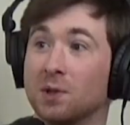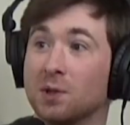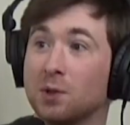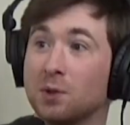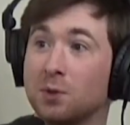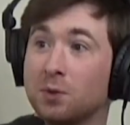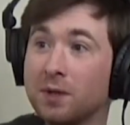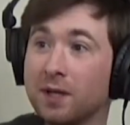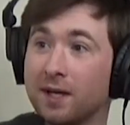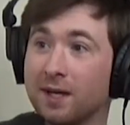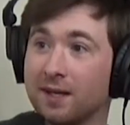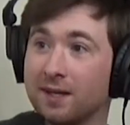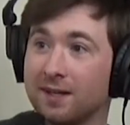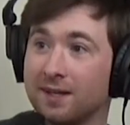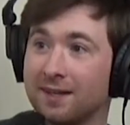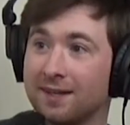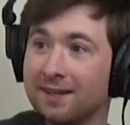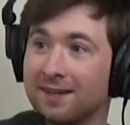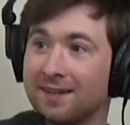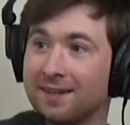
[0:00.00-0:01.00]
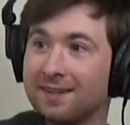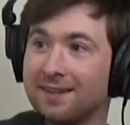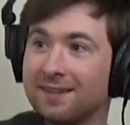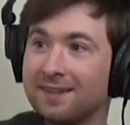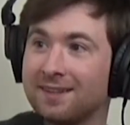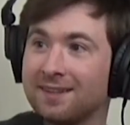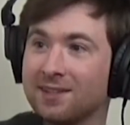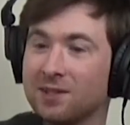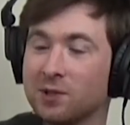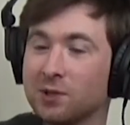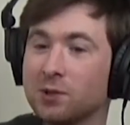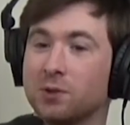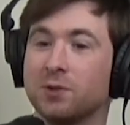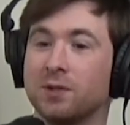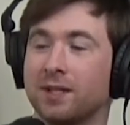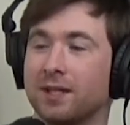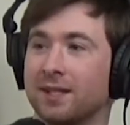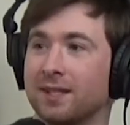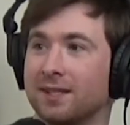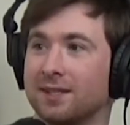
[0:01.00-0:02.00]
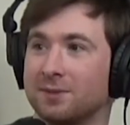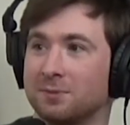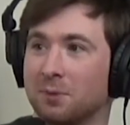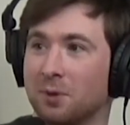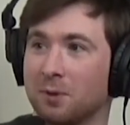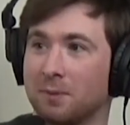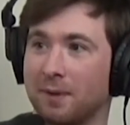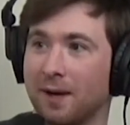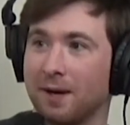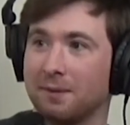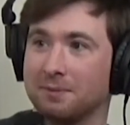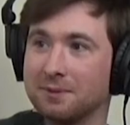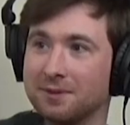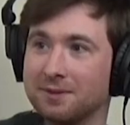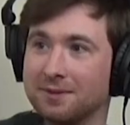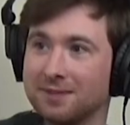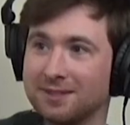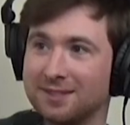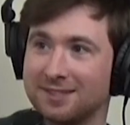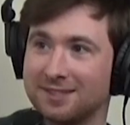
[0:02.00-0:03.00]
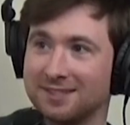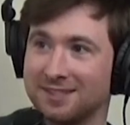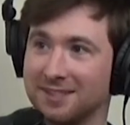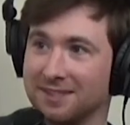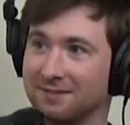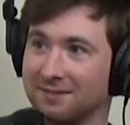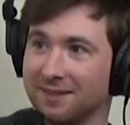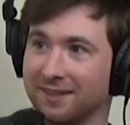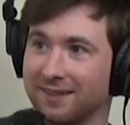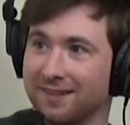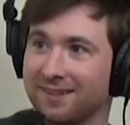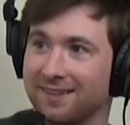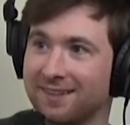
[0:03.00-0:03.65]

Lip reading: Luna? Luna is more popular than Steven.